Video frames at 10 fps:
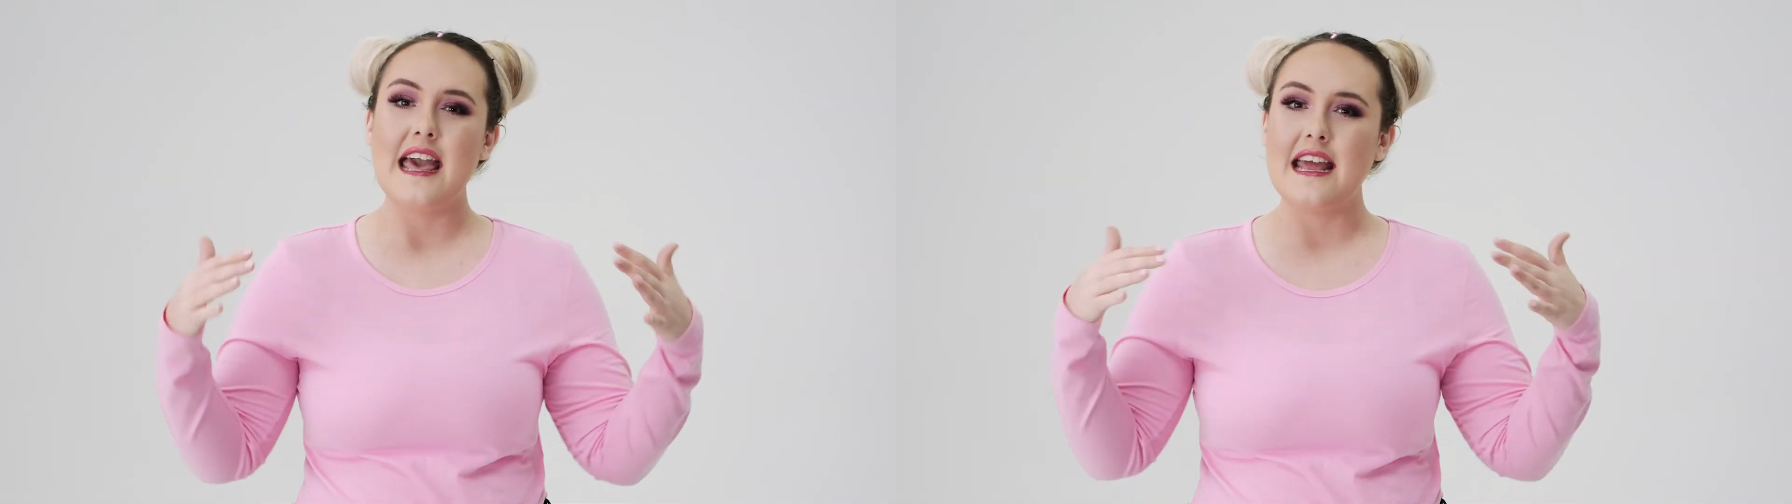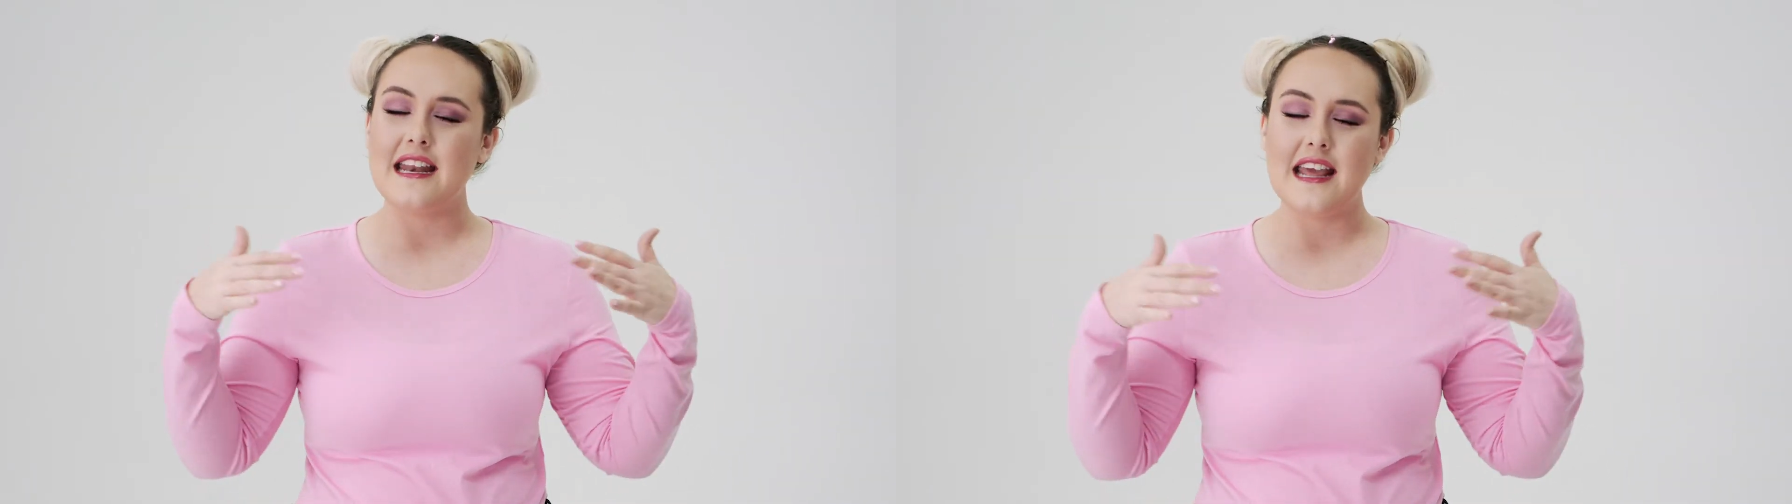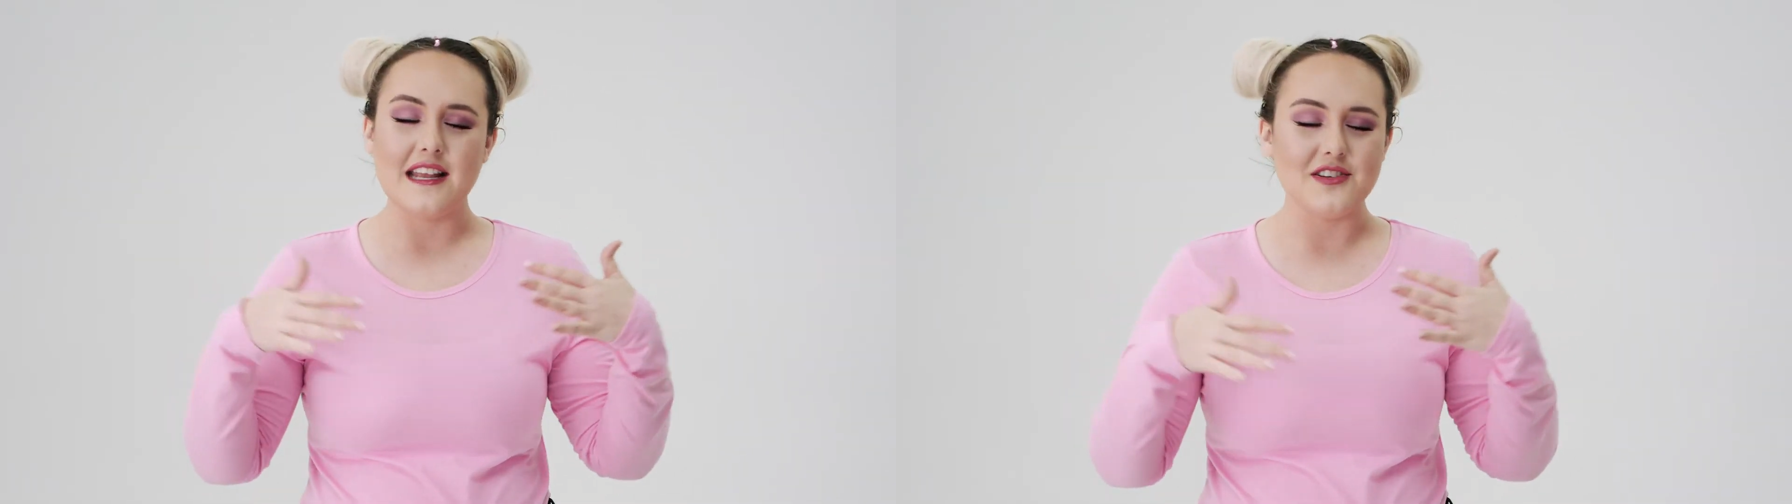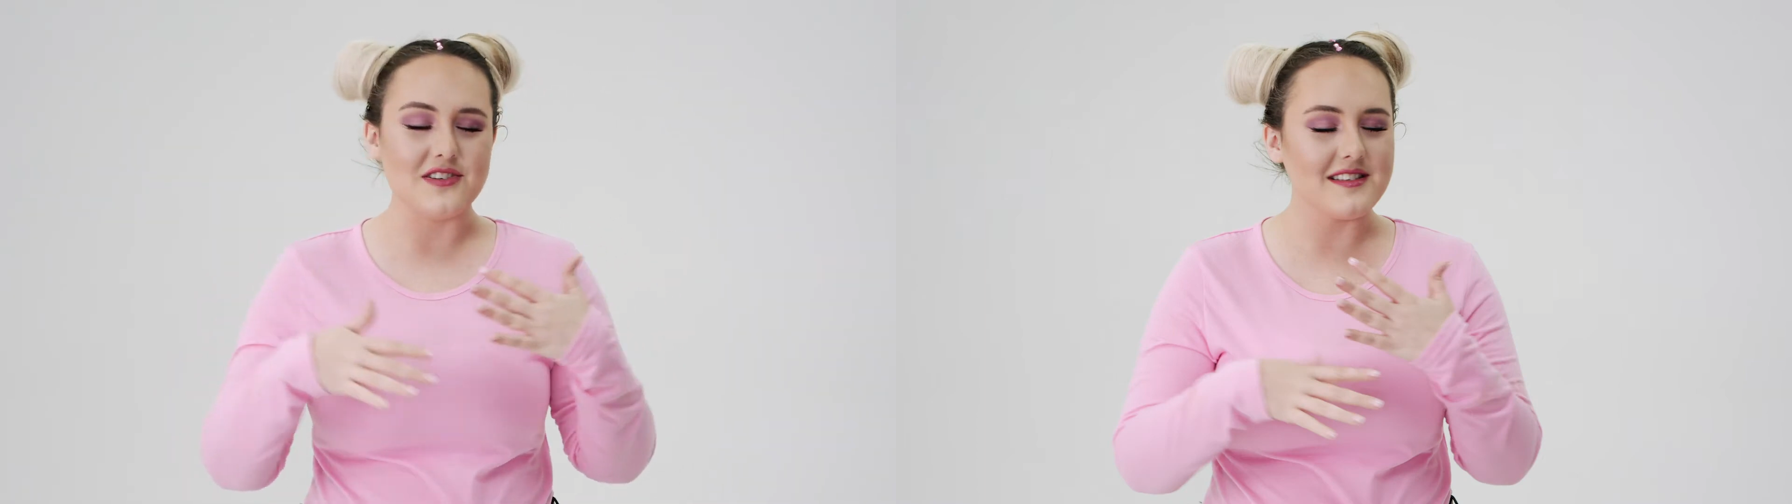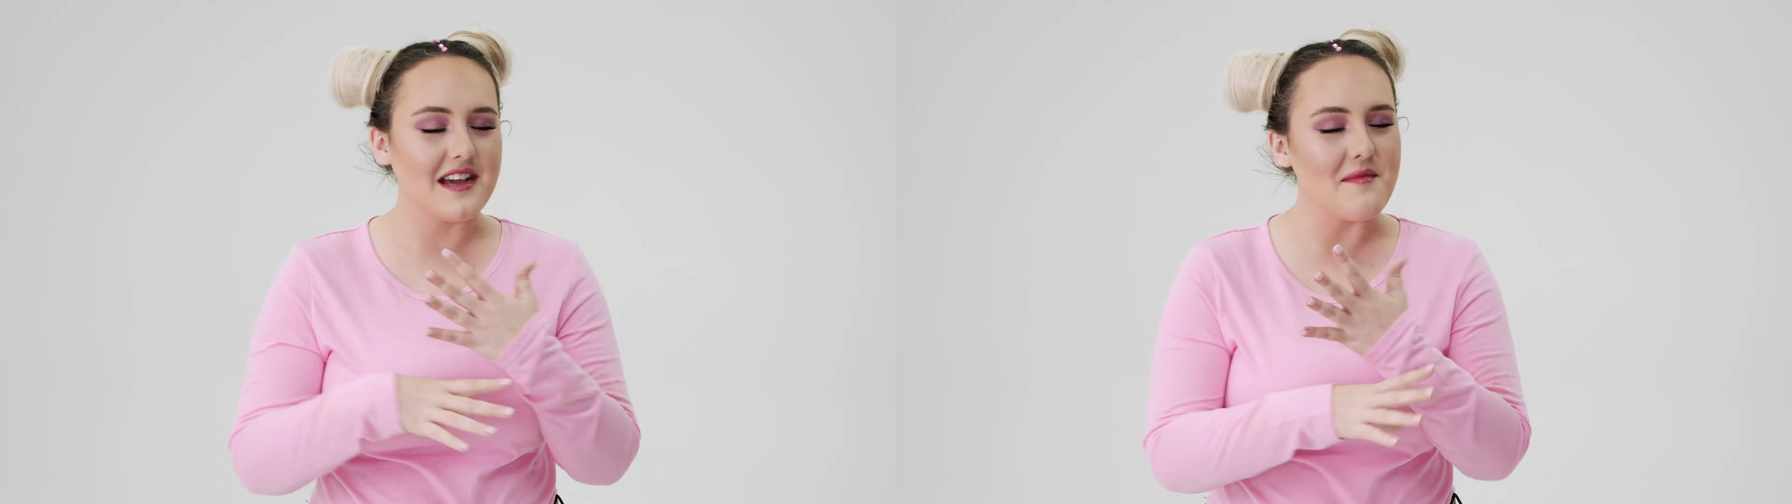And
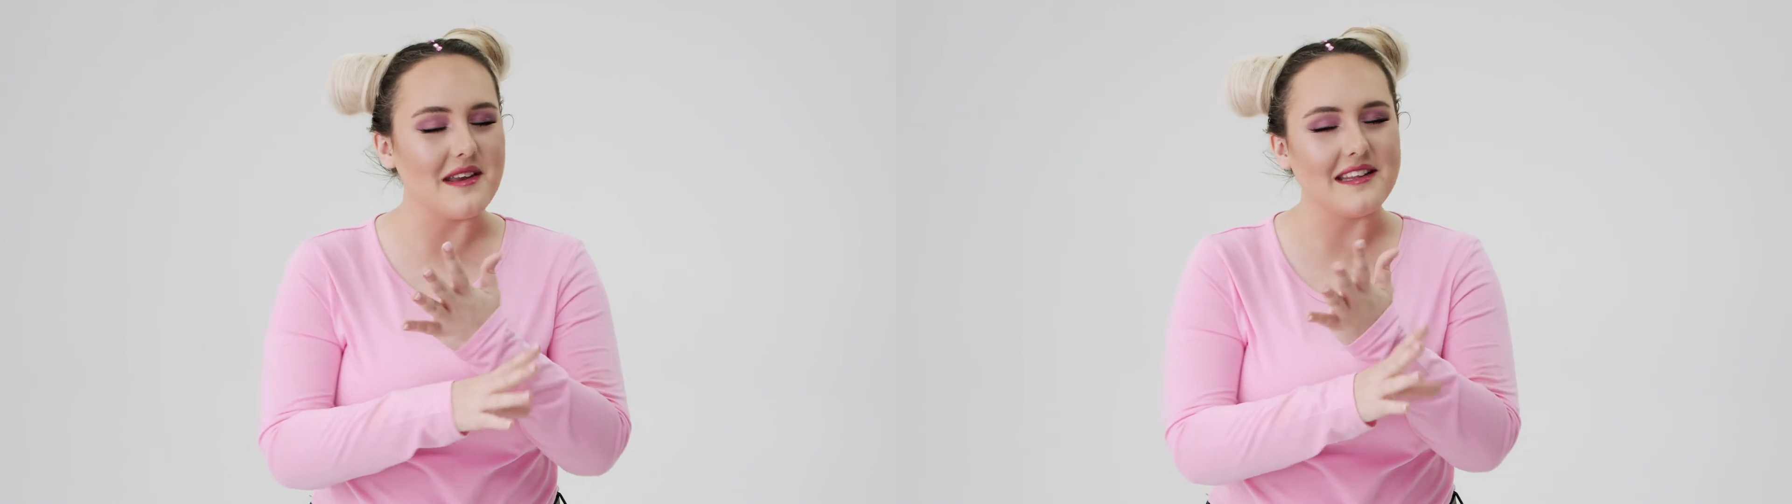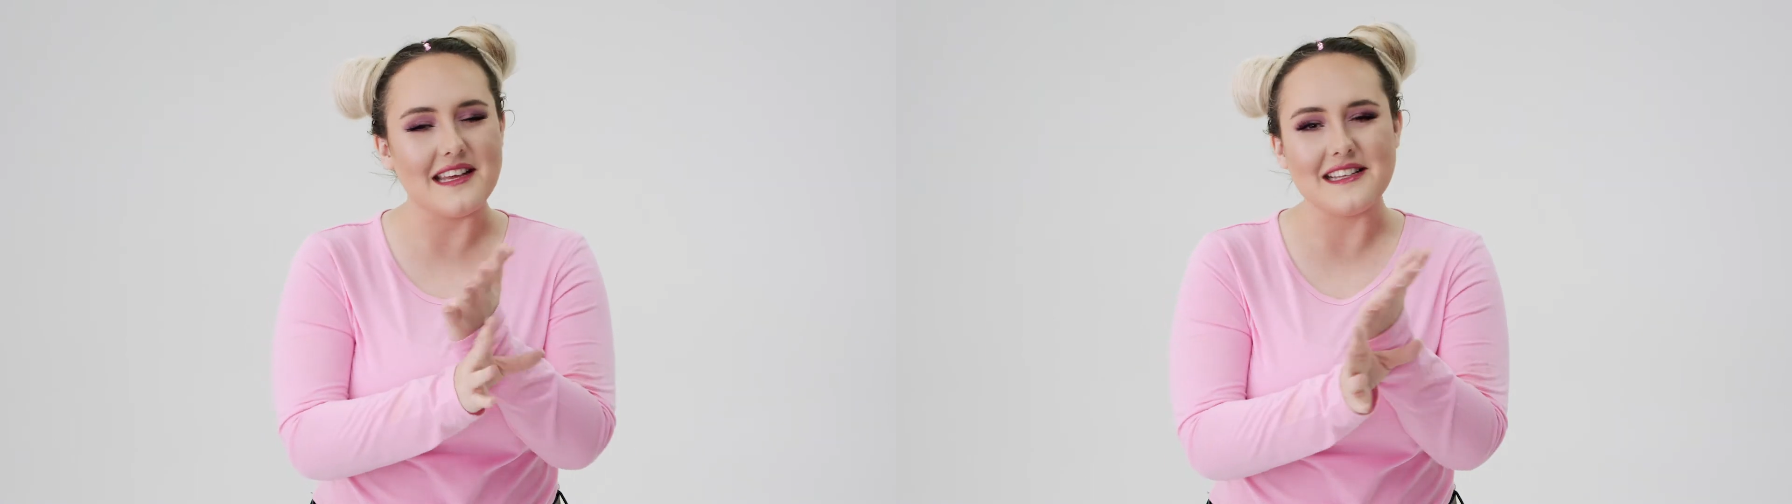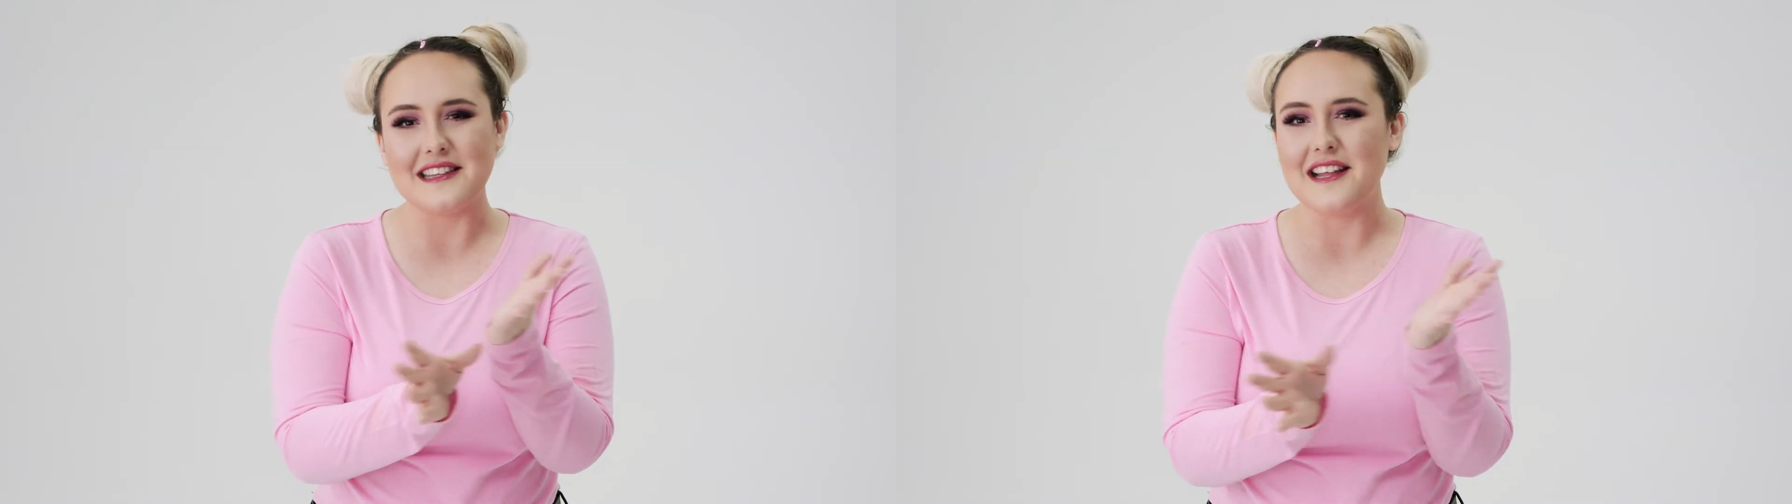just come in and let his